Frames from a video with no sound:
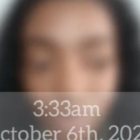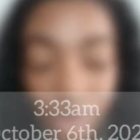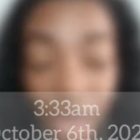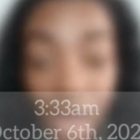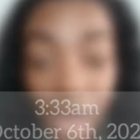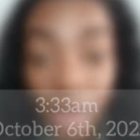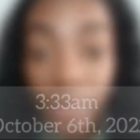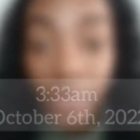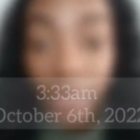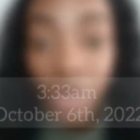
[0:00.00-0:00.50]

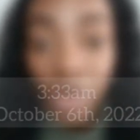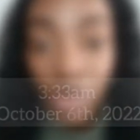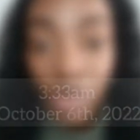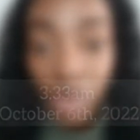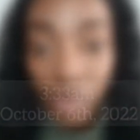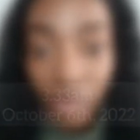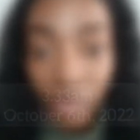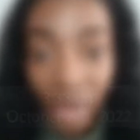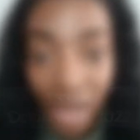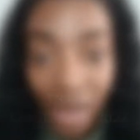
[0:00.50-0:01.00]
after
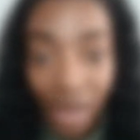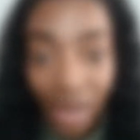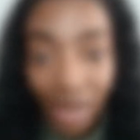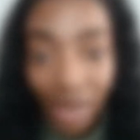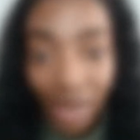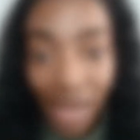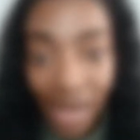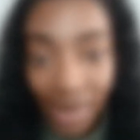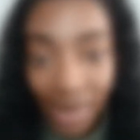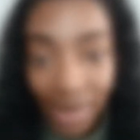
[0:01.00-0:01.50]
travailing
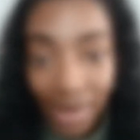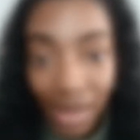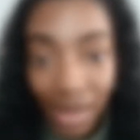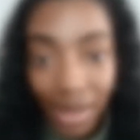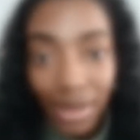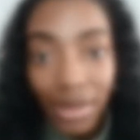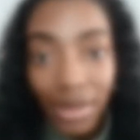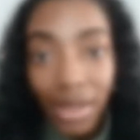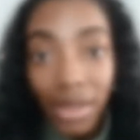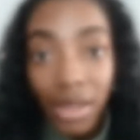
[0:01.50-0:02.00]
last
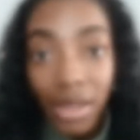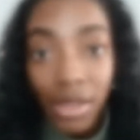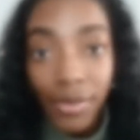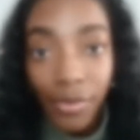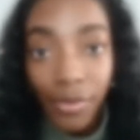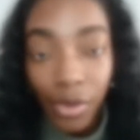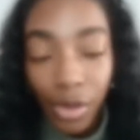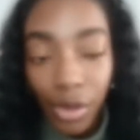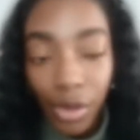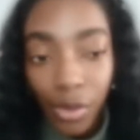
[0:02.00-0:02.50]
night, and it's for
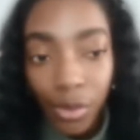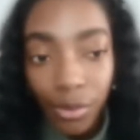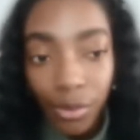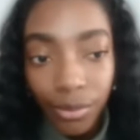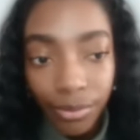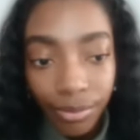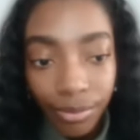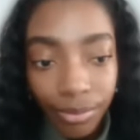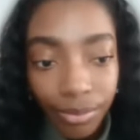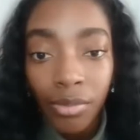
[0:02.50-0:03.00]
you.
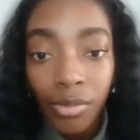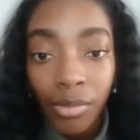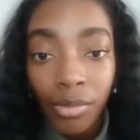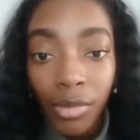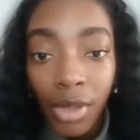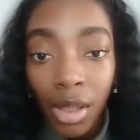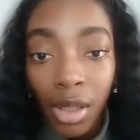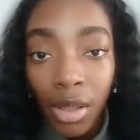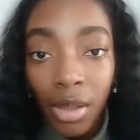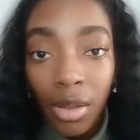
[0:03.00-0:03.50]

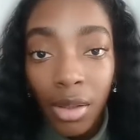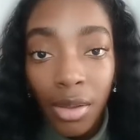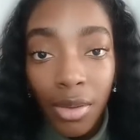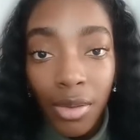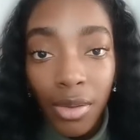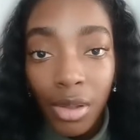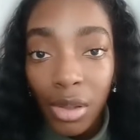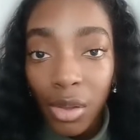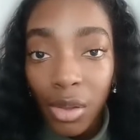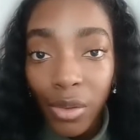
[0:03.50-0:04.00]
The
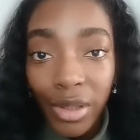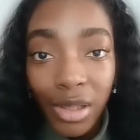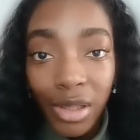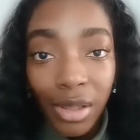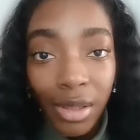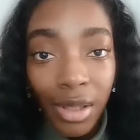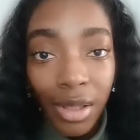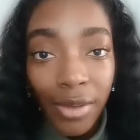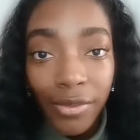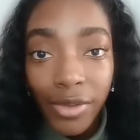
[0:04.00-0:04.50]
Lord
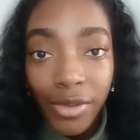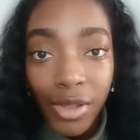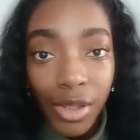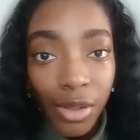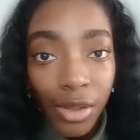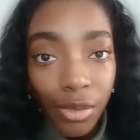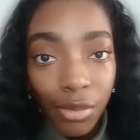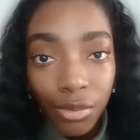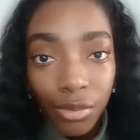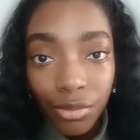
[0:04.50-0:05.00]
loves
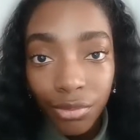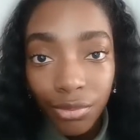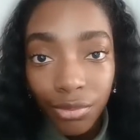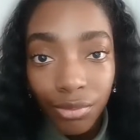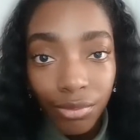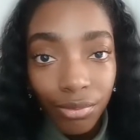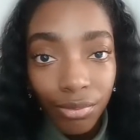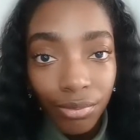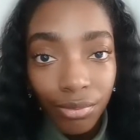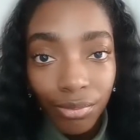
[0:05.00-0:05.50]
you,
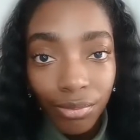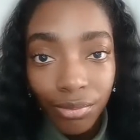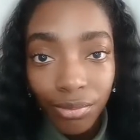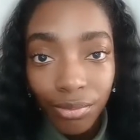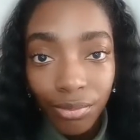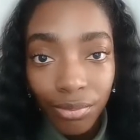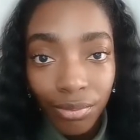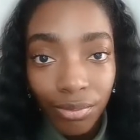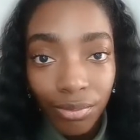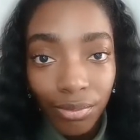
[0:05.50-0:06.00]

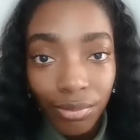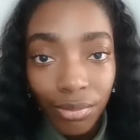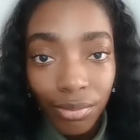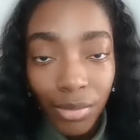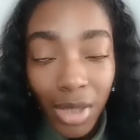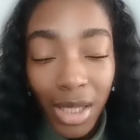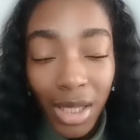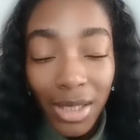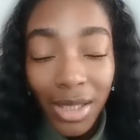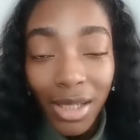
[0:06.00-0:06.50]

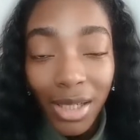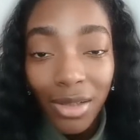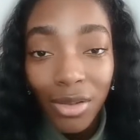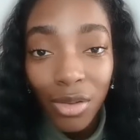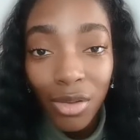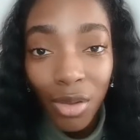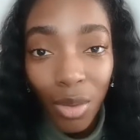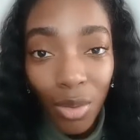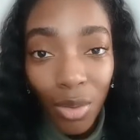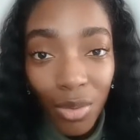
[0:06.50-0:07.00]
and I
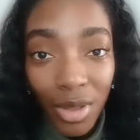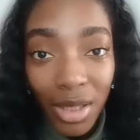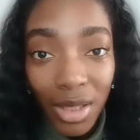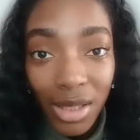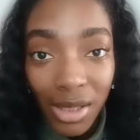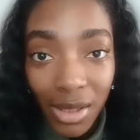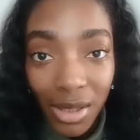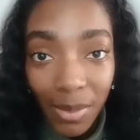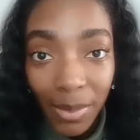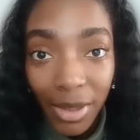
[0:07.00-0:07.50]
know
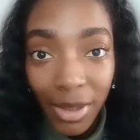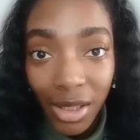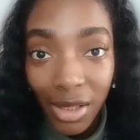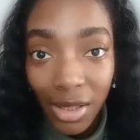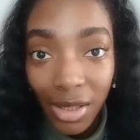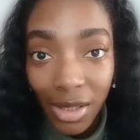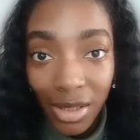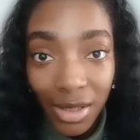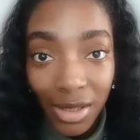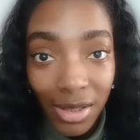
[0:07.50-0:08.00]
this
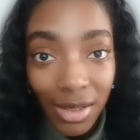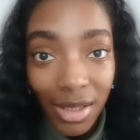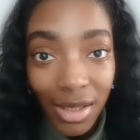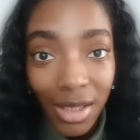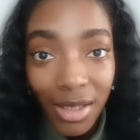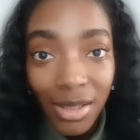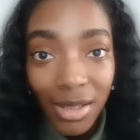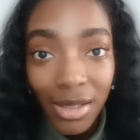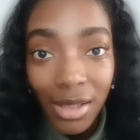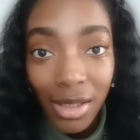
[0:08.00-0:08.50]
because He
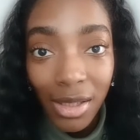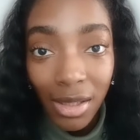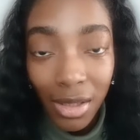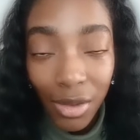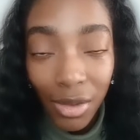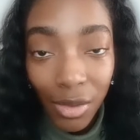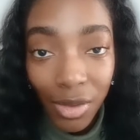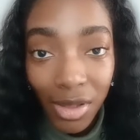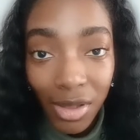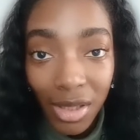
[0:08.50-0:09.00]

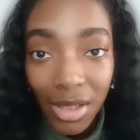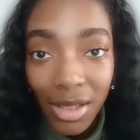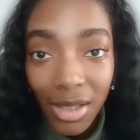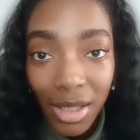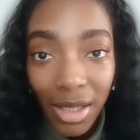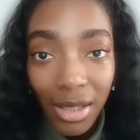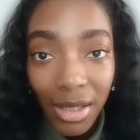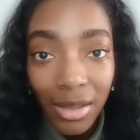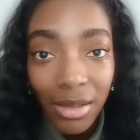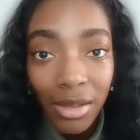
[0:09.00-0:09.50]
continues to
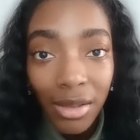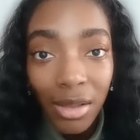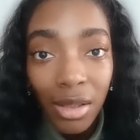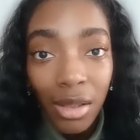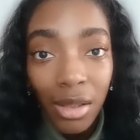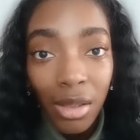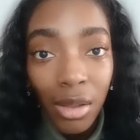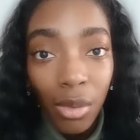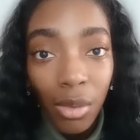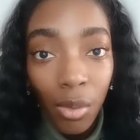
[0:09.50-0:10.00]
send
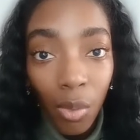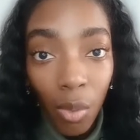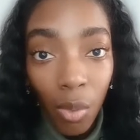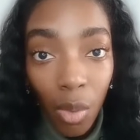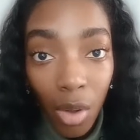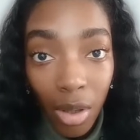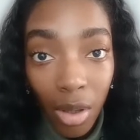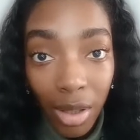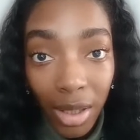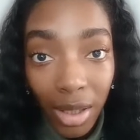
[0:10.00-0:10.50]

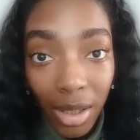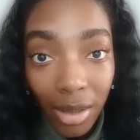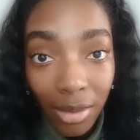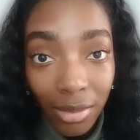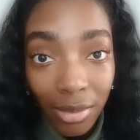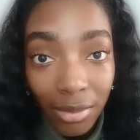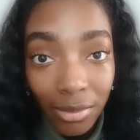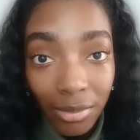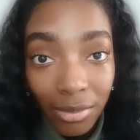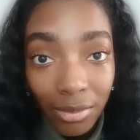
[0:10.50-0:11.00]
warning
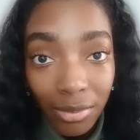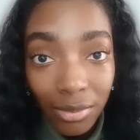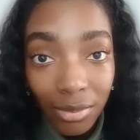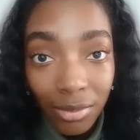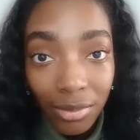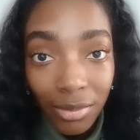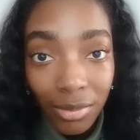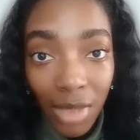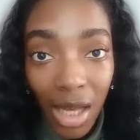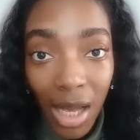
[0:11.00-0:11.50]

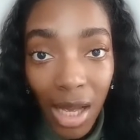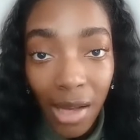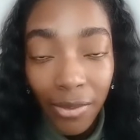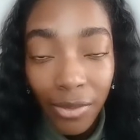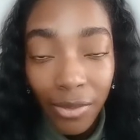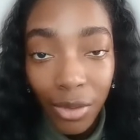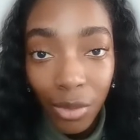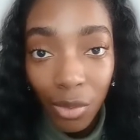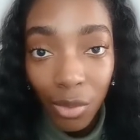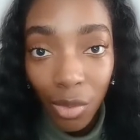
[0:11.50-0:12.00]

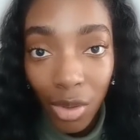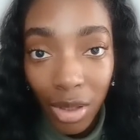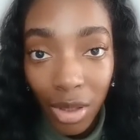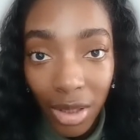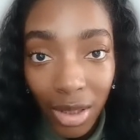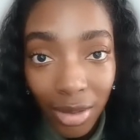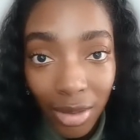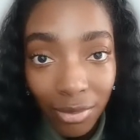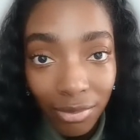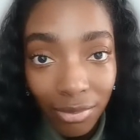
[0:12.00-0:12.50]
after warning.